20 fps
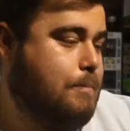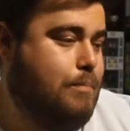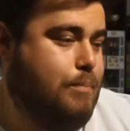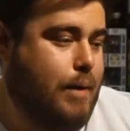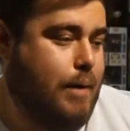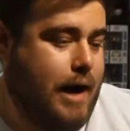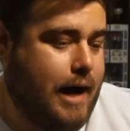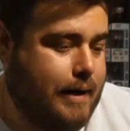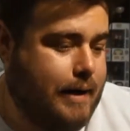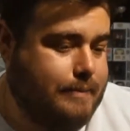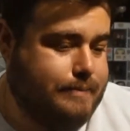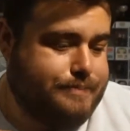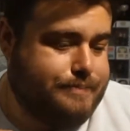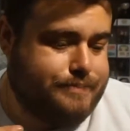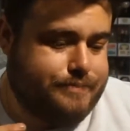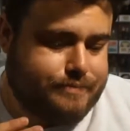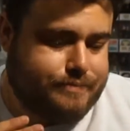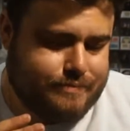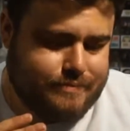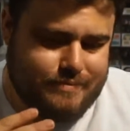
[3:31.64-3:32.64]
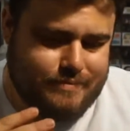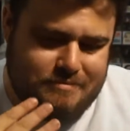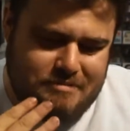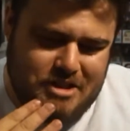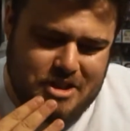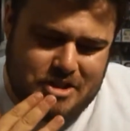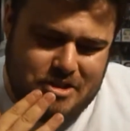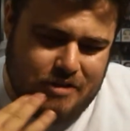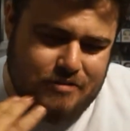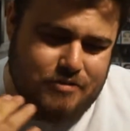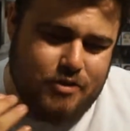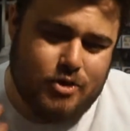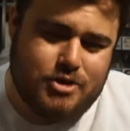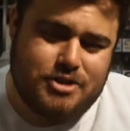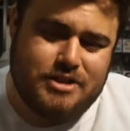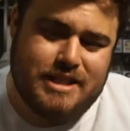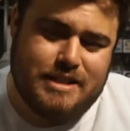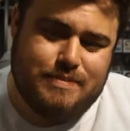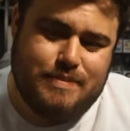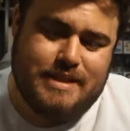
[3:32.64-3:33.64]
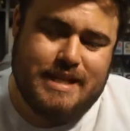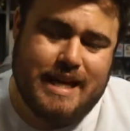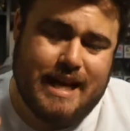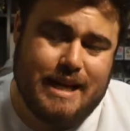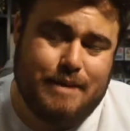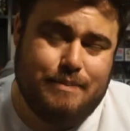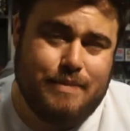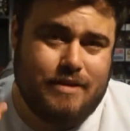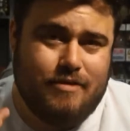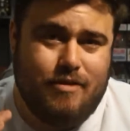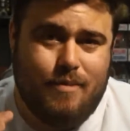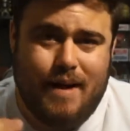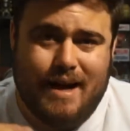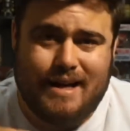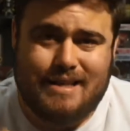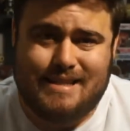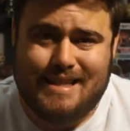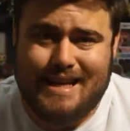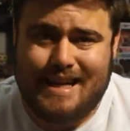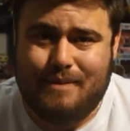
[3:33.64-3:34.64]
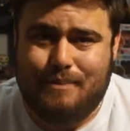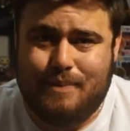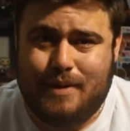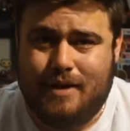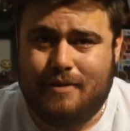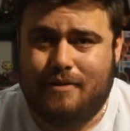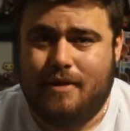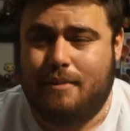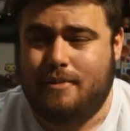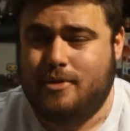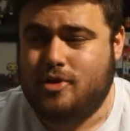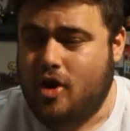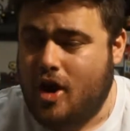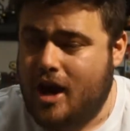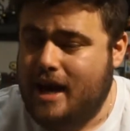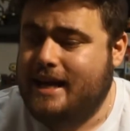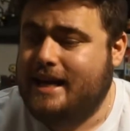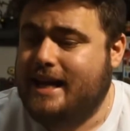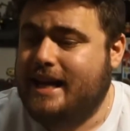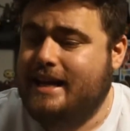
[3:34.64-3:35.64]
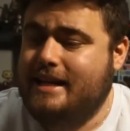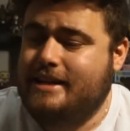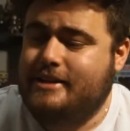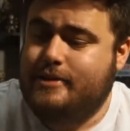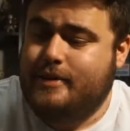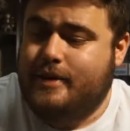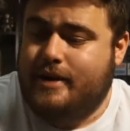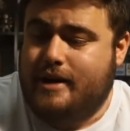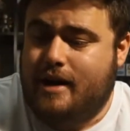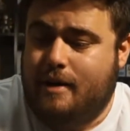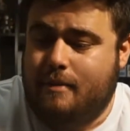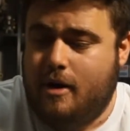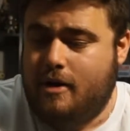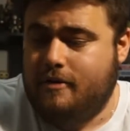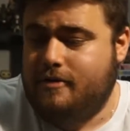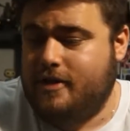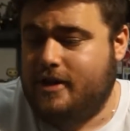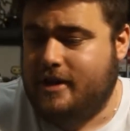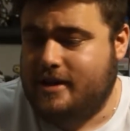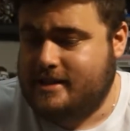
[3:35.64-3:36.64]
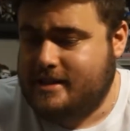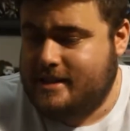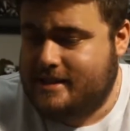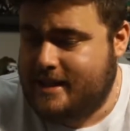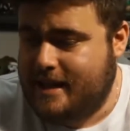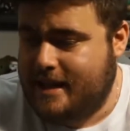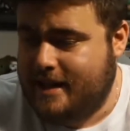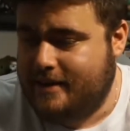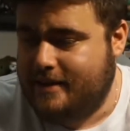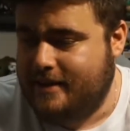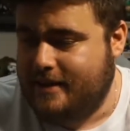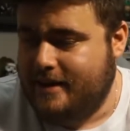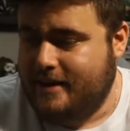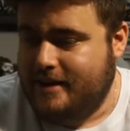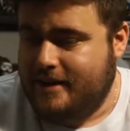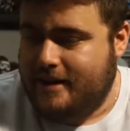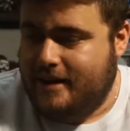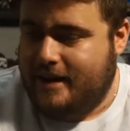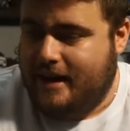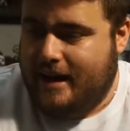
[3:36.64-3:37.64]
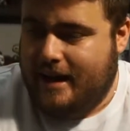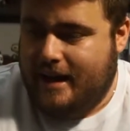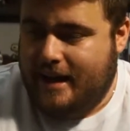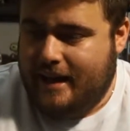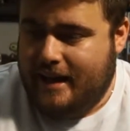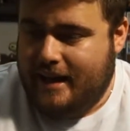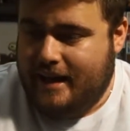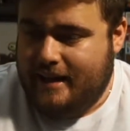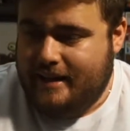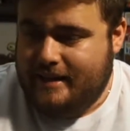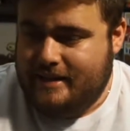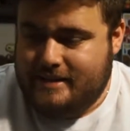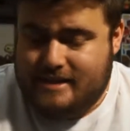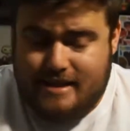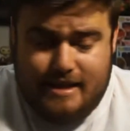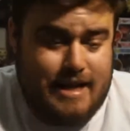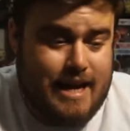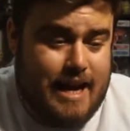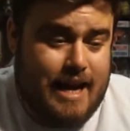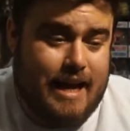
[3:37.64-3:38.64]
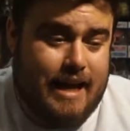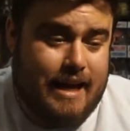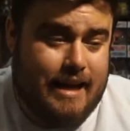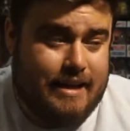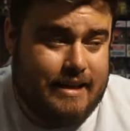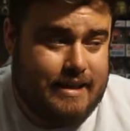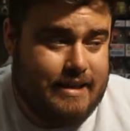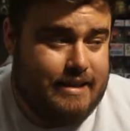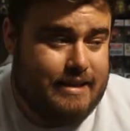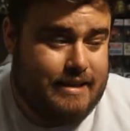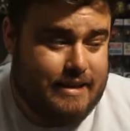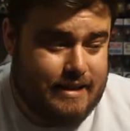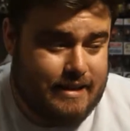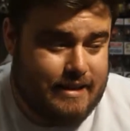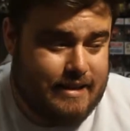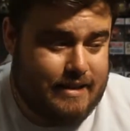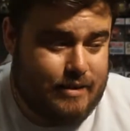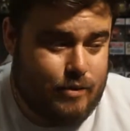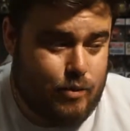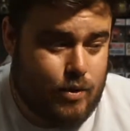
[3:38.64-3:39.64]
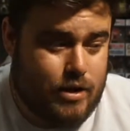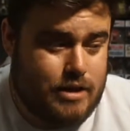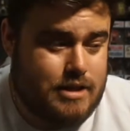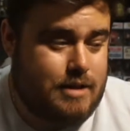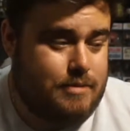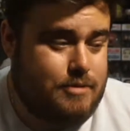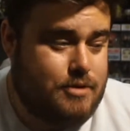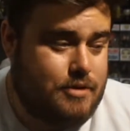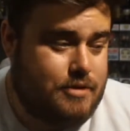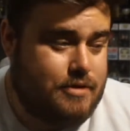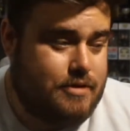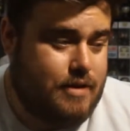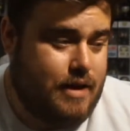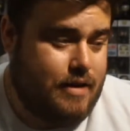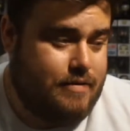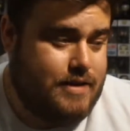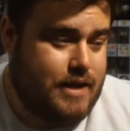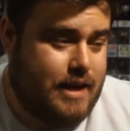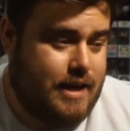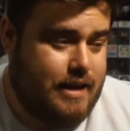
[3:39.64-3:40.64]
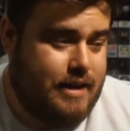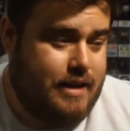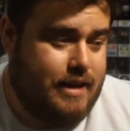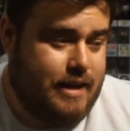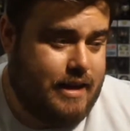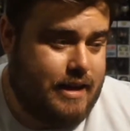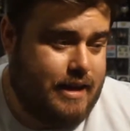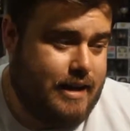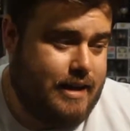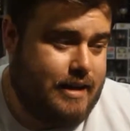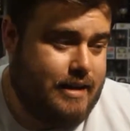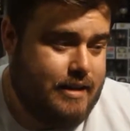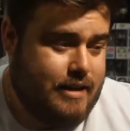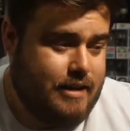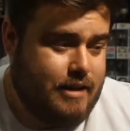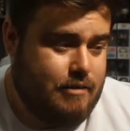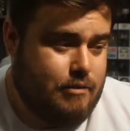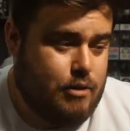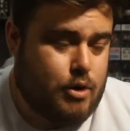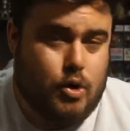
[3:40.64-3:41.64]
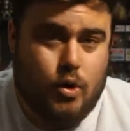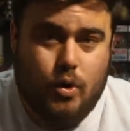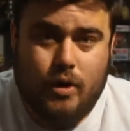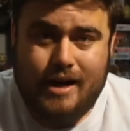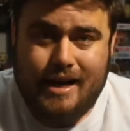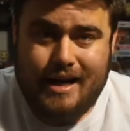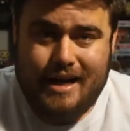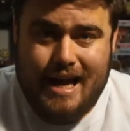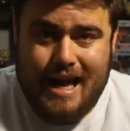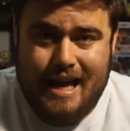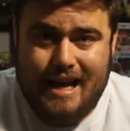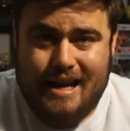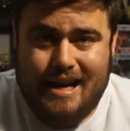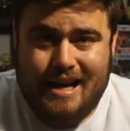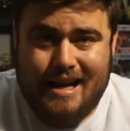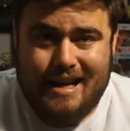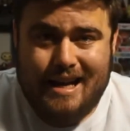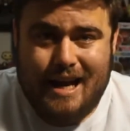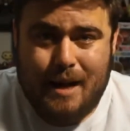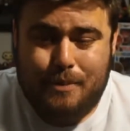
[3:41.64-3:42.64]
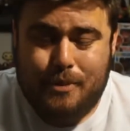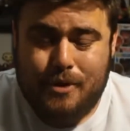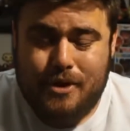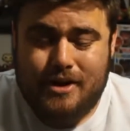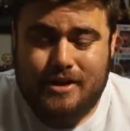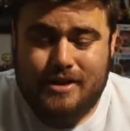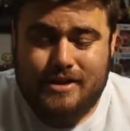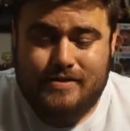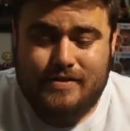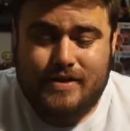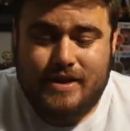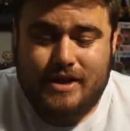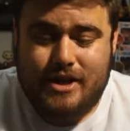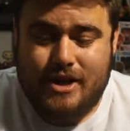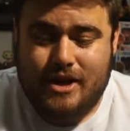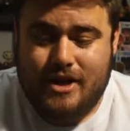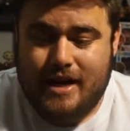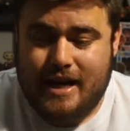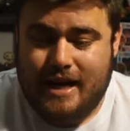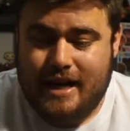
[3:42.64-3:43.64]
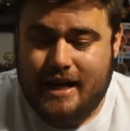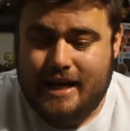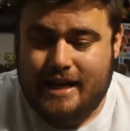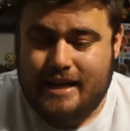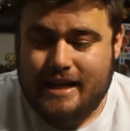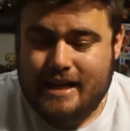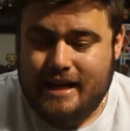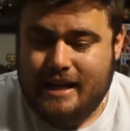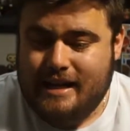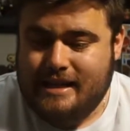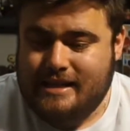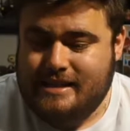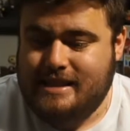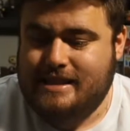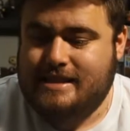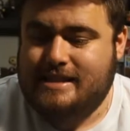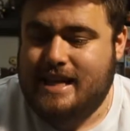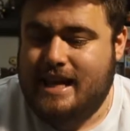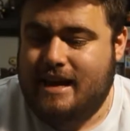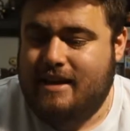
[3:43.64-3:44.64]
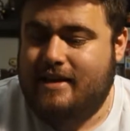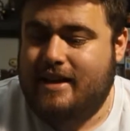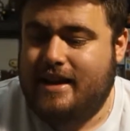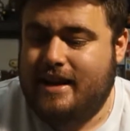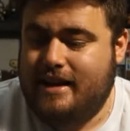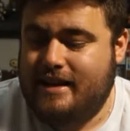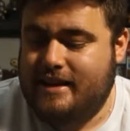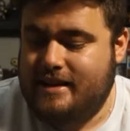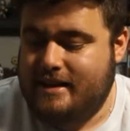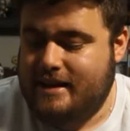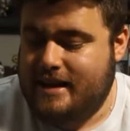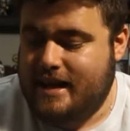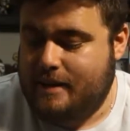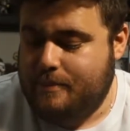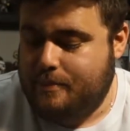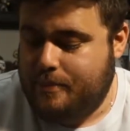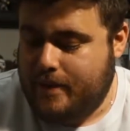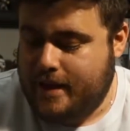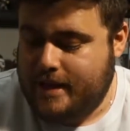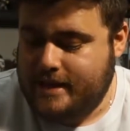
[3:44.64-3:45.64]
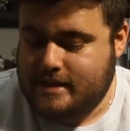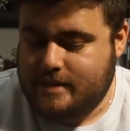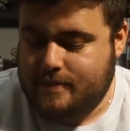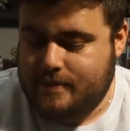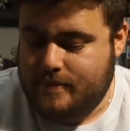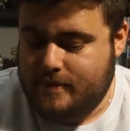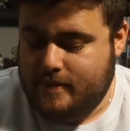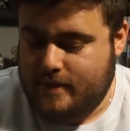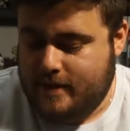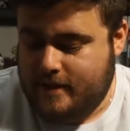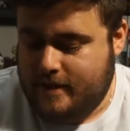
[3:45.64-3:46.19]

But unfortunately it's been taking a bit of a back seat, but I'm trying to get into it. I'm hopefully going to sit down today, once I've done recording, editing, and uploading this video, and sit down and play some